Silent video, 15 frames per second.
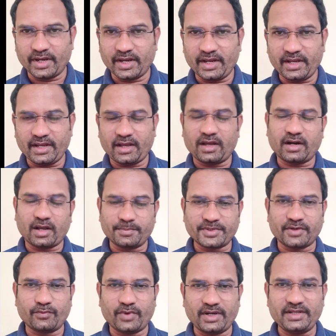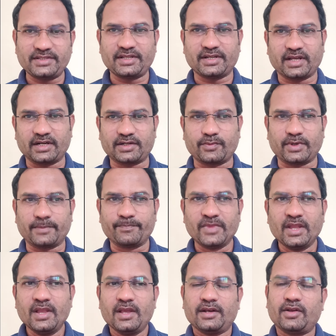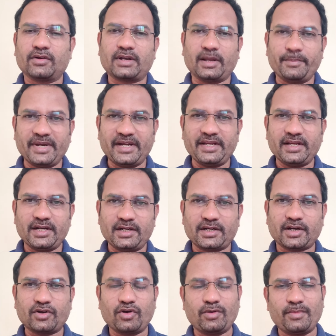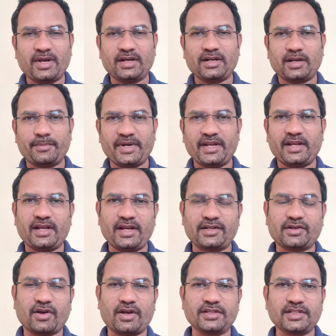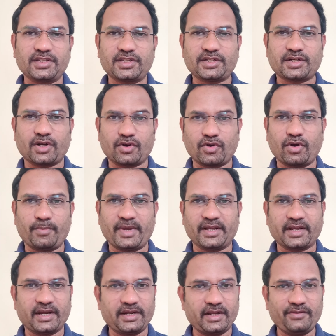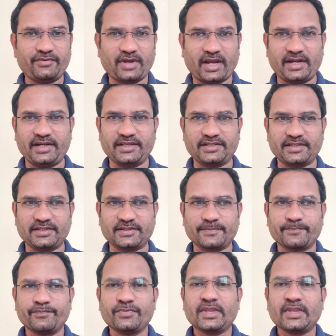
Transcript: A or option 1 is the correct one. Now chlamydia, trachoma, chlamydia, it causes trachoma kind of eye disease.